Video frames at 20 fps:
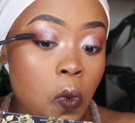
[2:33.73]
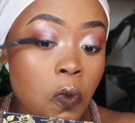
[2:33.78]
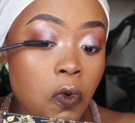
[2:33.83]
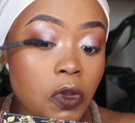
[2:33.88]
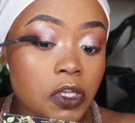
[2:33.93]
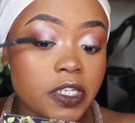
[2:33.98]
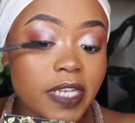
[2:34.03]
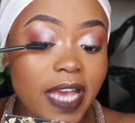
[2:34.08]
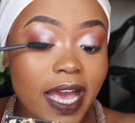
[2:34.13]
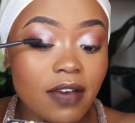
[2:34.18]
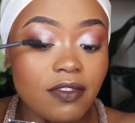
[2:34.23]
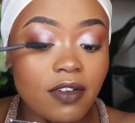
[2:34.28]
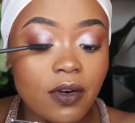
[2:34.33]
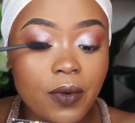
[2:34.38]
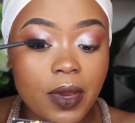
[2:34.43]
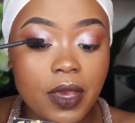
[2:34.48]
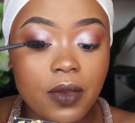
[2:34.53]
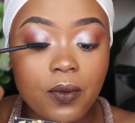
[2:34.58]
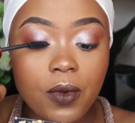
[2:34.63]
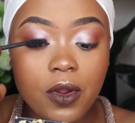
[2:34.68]
whichever
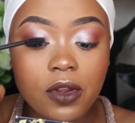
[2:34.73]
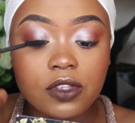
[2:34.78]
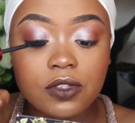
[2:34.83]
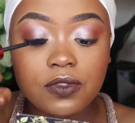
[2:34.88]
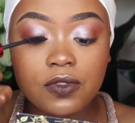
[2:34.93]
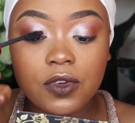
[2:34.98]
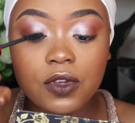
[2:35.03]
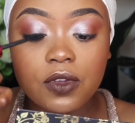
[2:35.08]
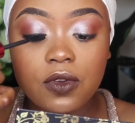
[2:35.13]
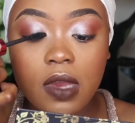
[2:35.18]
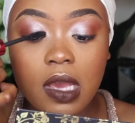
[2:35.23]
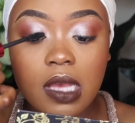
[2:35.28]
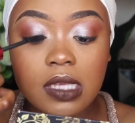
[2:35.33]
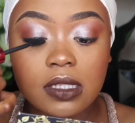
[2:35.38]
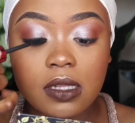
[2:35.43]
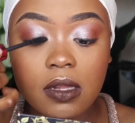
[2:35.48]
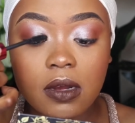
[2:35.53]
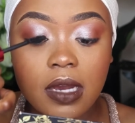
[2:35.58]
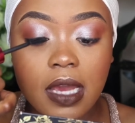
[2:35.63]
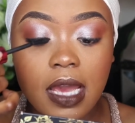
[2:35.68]
way works for you, as
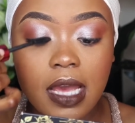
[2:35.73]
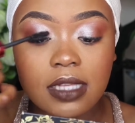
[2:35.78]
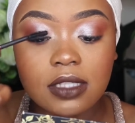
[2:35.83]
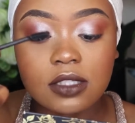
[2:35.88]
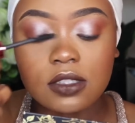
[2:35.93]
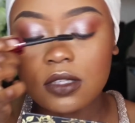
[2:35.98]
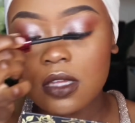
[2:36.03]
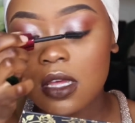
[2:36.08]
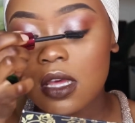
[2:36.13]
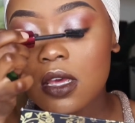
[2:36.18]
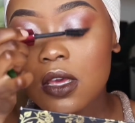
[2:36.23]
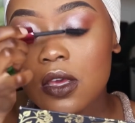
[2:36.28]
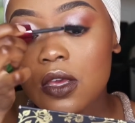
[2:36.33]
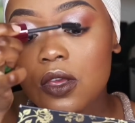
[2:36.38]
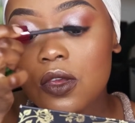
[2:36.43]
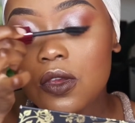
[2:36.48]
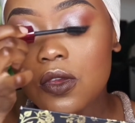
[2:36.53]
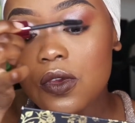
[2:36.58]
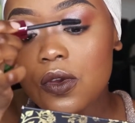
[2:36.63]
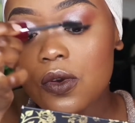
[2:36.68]
long as
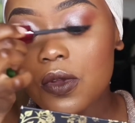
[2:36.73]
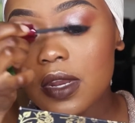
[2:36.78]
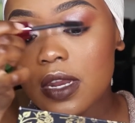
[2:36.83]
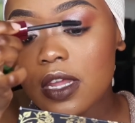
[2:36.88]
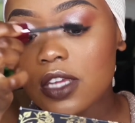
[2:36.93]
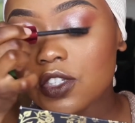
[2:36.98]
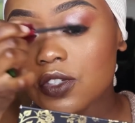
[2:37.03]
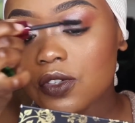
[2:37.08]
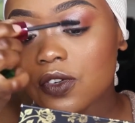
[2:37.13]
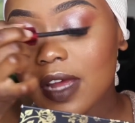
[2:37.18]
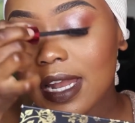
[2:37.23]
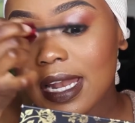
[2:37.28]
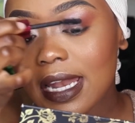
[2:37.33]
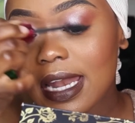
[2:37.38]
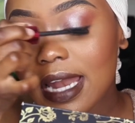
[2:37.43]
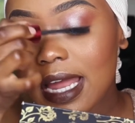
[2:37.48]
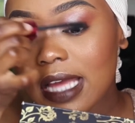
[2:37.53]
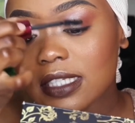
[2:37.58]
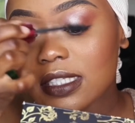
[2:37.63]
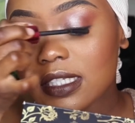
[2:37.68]
your natural
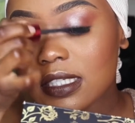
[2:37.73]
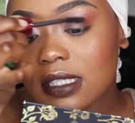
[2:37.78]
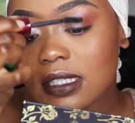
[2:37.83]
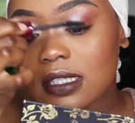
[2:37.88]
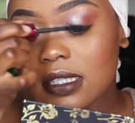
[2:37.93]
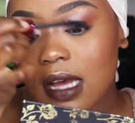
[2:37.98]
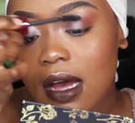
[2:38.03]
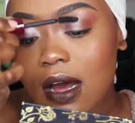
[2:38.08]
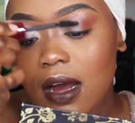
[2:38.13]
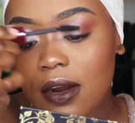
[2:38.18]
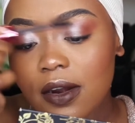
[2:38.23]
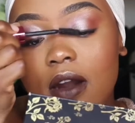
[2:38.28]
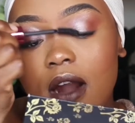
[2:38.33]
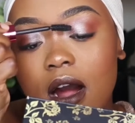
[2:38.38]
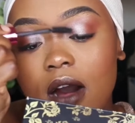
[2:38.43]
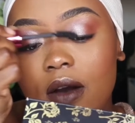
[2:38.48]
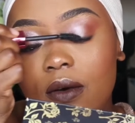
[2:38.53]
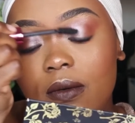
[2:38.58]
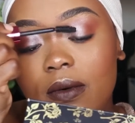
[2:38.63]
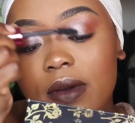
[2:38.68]
lashes are
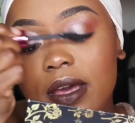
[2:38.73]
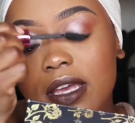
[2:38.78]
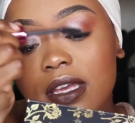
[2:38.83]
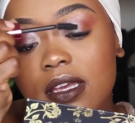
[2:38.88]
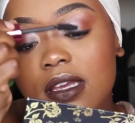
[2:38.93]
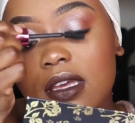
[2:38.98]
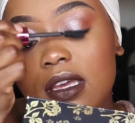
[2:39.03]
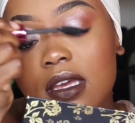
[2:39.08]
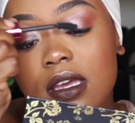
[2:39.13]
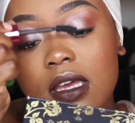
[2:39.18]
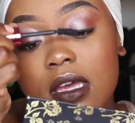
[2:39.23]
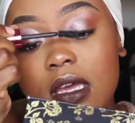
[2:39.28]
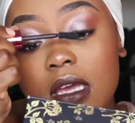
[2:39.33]
awake.